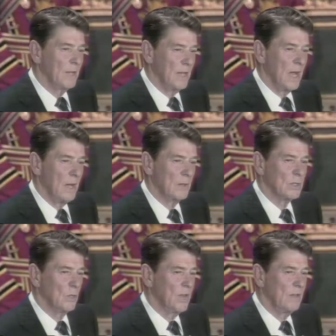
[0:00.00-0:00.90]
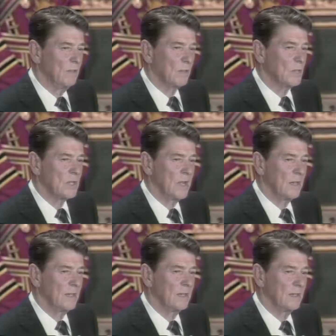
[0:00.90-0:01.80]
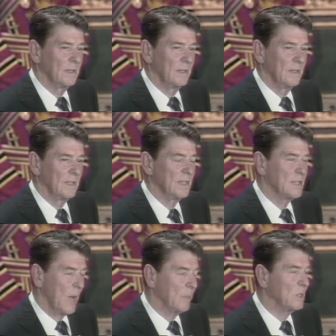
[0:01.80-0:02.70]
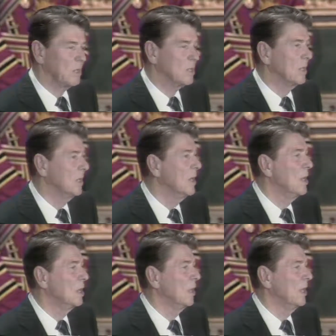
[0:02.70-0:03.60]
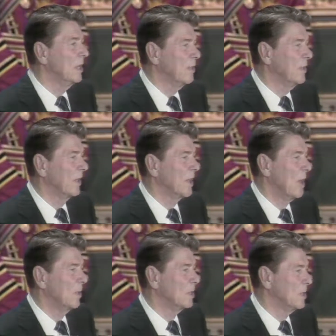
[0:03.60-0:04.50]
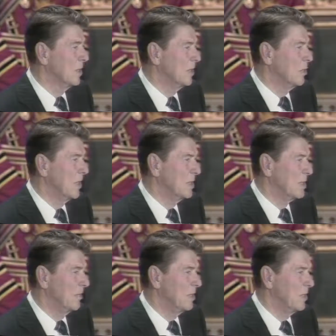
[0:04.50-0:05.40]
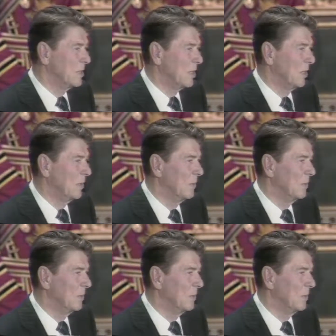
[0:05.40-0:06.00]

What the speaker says: now as when he first uttered it as opposition leader in the Commons nearly 27 years ago.